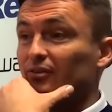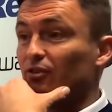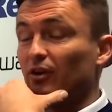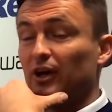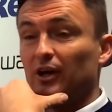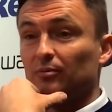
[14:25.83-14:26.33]
It's
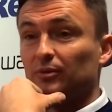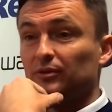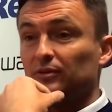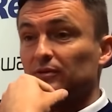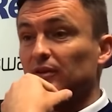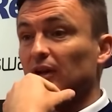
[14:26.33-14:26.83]
great. I'm
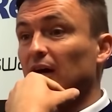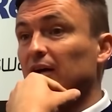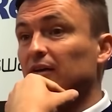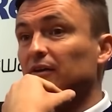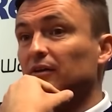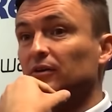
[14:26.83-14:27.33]

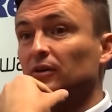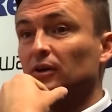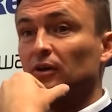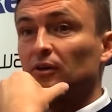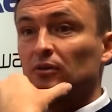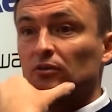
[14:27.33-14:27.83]
delighted that,
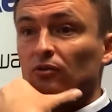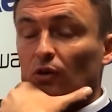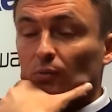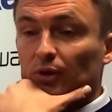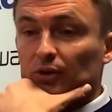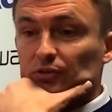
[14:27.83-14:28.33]
you know
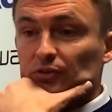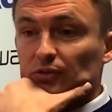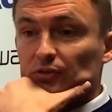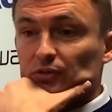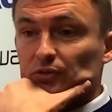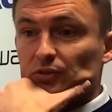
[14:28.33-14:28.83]
what I
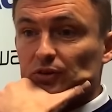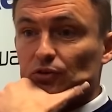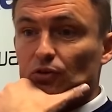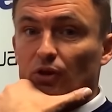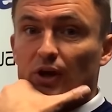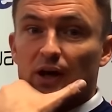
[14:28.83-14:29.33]
mean. He's
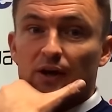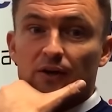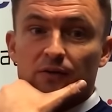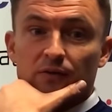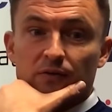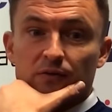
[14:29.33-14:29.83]
a good guy,
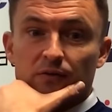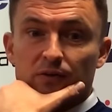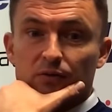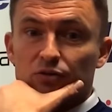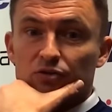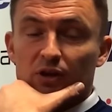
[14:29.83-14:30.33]
and
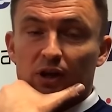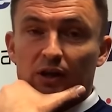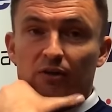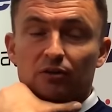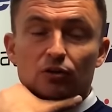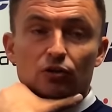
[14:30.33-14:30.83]
I'm just
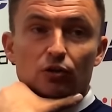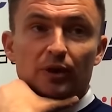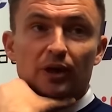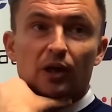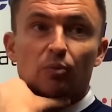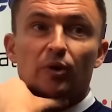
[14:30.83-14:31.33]
delighted he could come
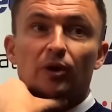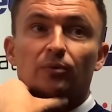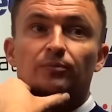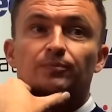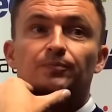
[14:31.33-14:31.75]
in and help out.